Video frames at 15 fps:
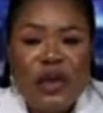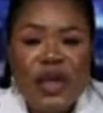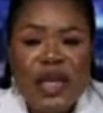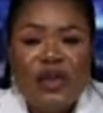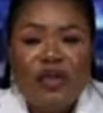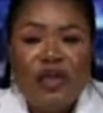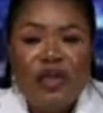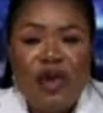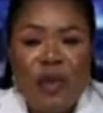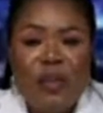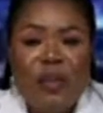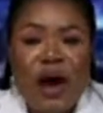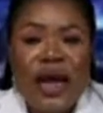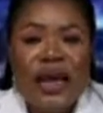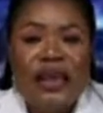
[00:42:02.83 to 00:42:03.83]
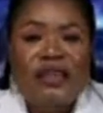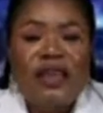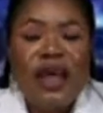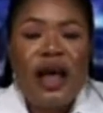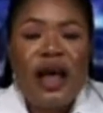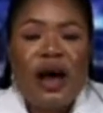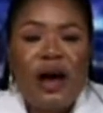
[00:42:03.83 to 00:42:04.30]
It will comprise
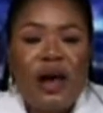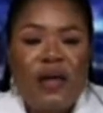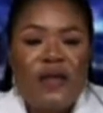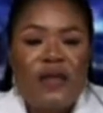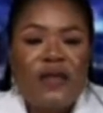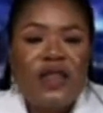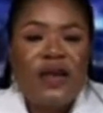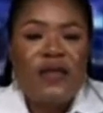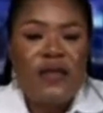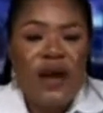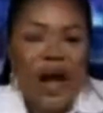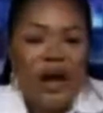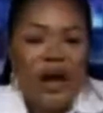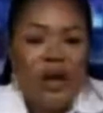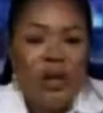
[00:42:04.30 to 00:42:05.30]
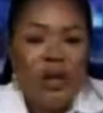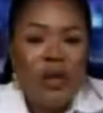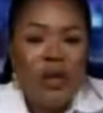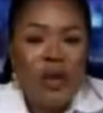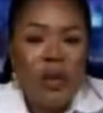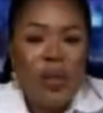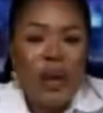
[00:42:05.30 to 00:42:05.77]
of the Fako,
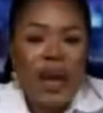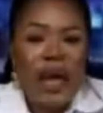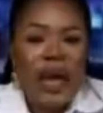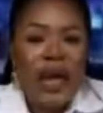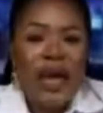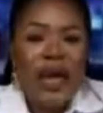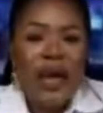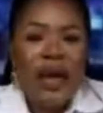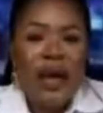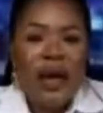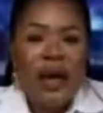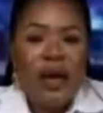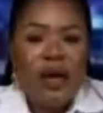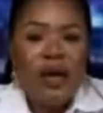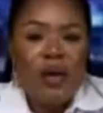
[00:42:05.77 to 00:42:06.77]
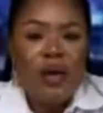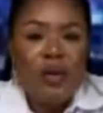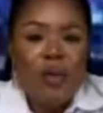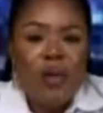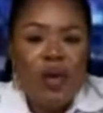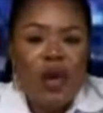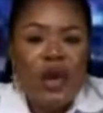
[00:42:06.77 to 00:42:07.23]
Kupe,
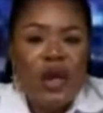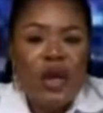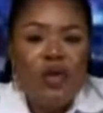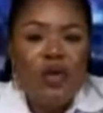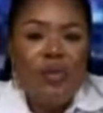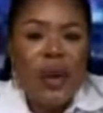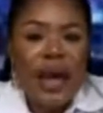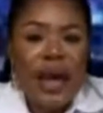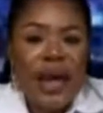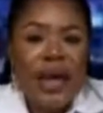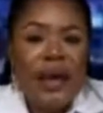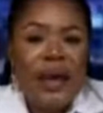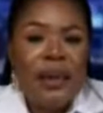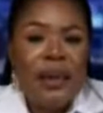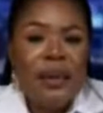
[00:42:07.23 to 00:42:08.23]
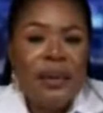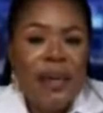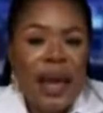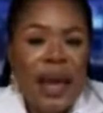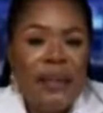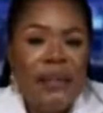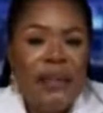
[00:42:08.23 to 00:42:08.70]
Monogube,
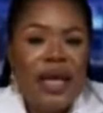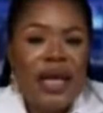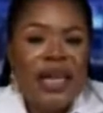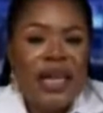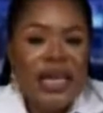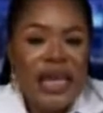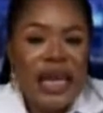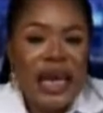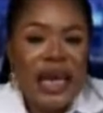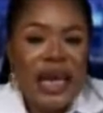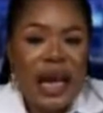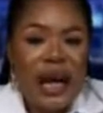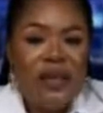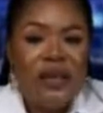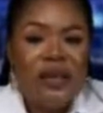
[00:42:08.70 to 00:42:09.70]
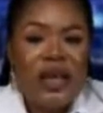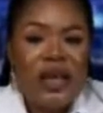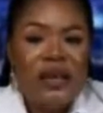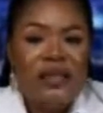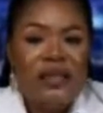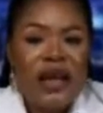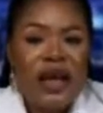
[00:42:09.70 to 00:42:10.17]
Mame, Indian
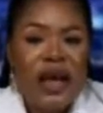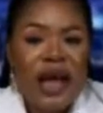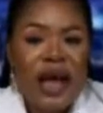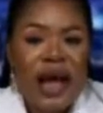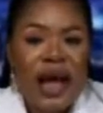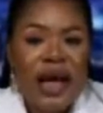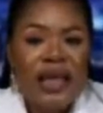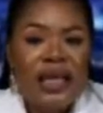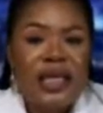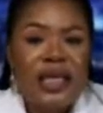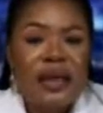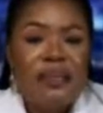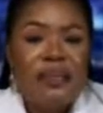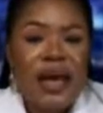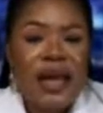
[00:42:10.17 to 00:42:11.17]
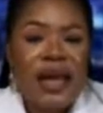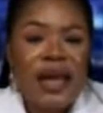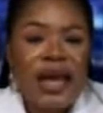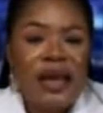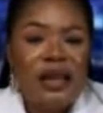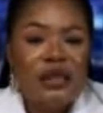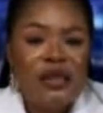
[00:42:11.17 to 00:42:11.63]
counties, and the
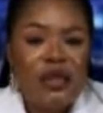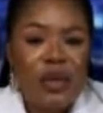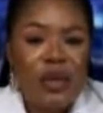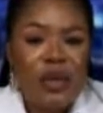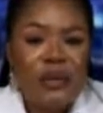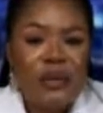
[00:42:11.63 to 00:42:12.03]
Midland zone